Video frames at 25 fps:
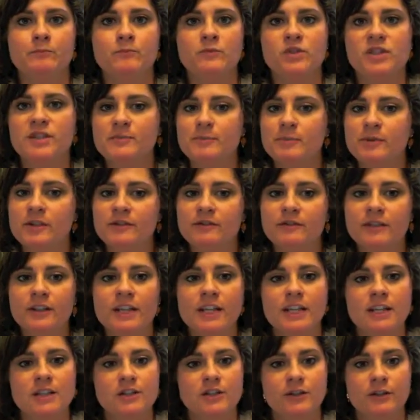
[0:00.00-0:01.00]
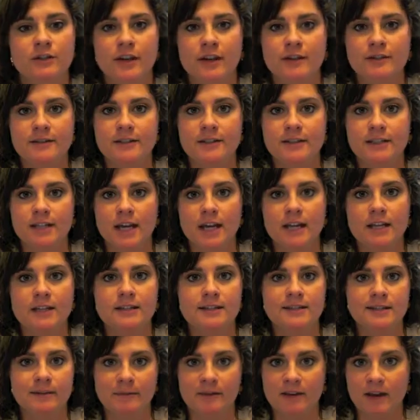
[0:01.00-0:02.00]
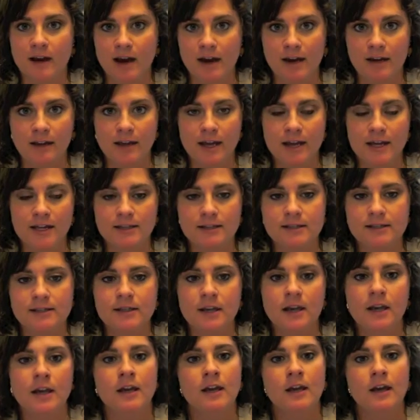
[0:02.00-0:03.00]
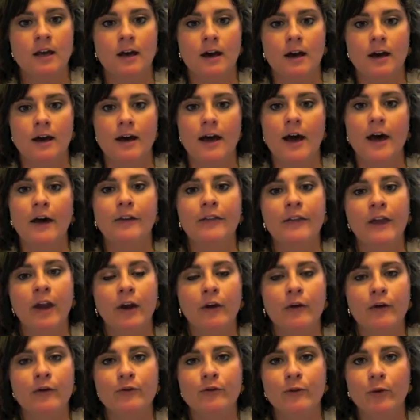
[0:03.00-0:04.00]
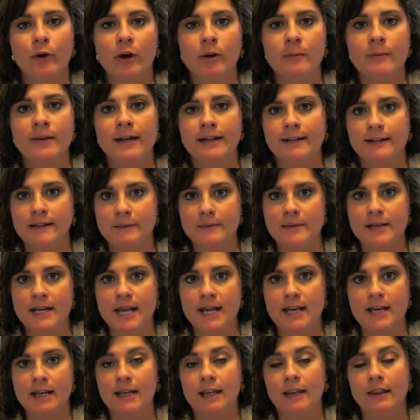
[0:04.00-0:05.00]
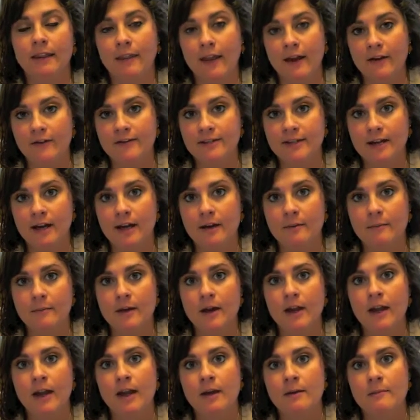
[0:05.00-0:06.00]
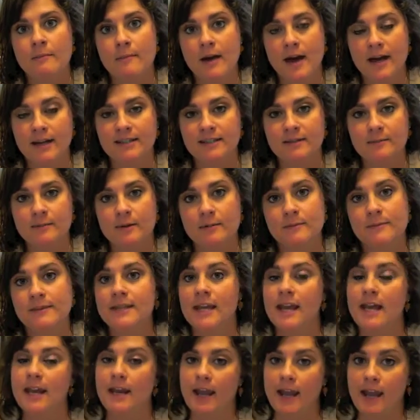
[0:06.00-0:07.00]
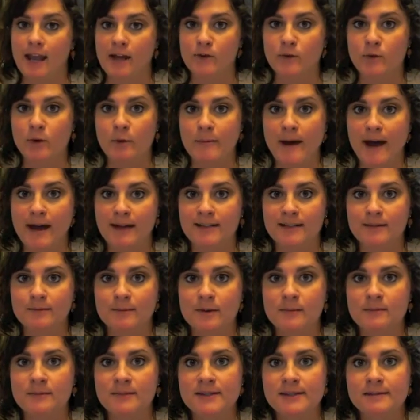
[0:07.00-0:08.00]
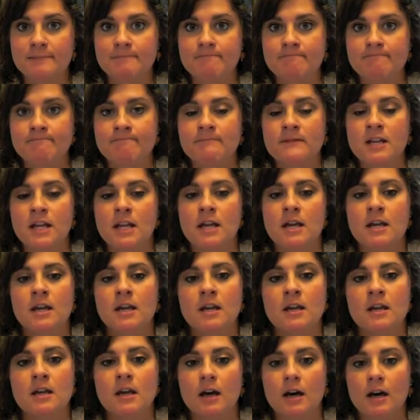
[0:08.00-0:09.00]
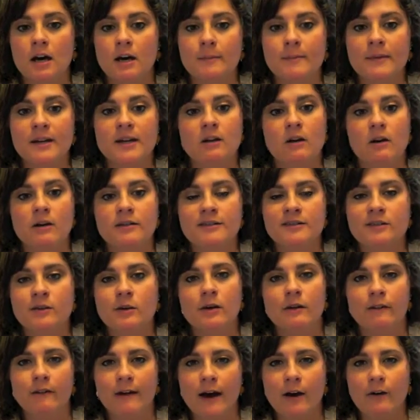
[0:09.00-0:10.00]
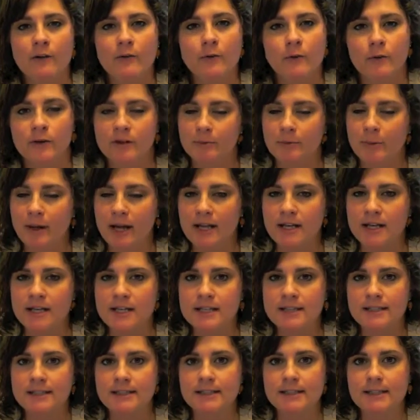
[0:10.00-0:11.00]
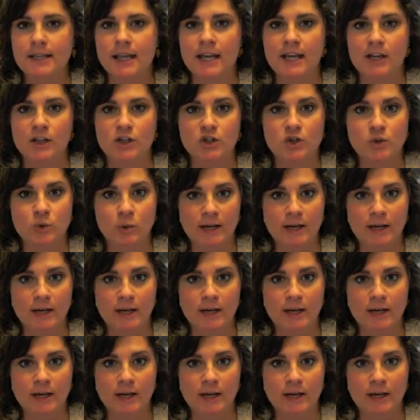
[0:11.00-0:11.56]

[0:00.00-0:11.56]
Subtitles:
Just briefly, in 2010, some of the highlights. Healthcare reform eliminated lifetime maximums and annual maximums. It also allowed for dependents aged